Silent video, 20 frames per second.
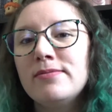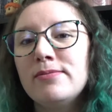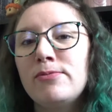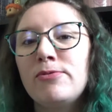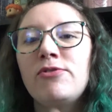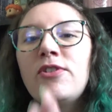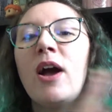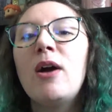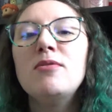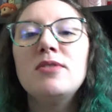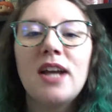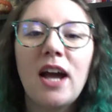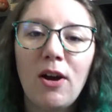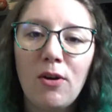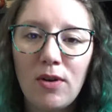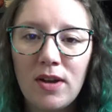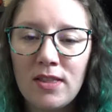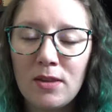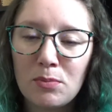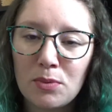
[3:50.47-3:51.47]
found
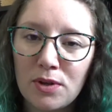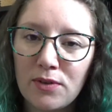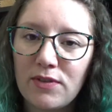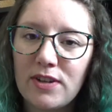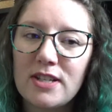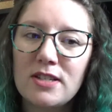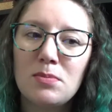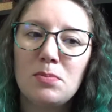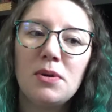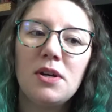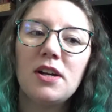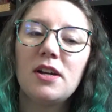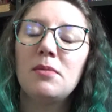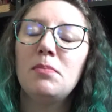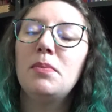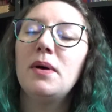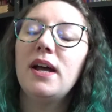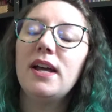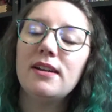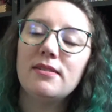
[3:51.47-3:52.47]
out in the previous book,
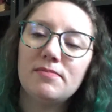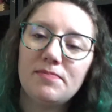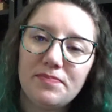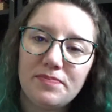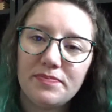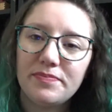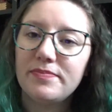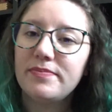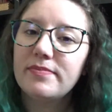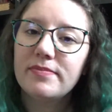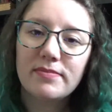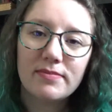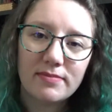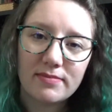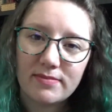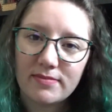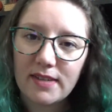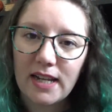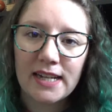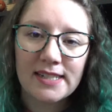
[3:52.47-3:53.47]
but
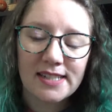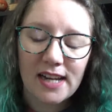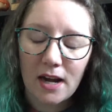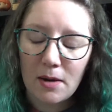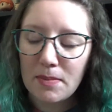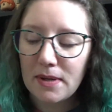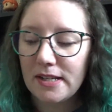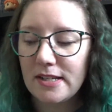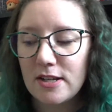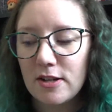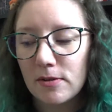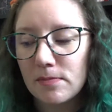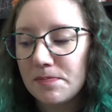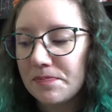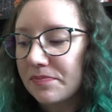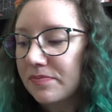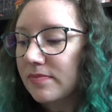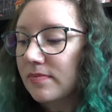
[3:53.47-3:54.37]
it's not a big deal.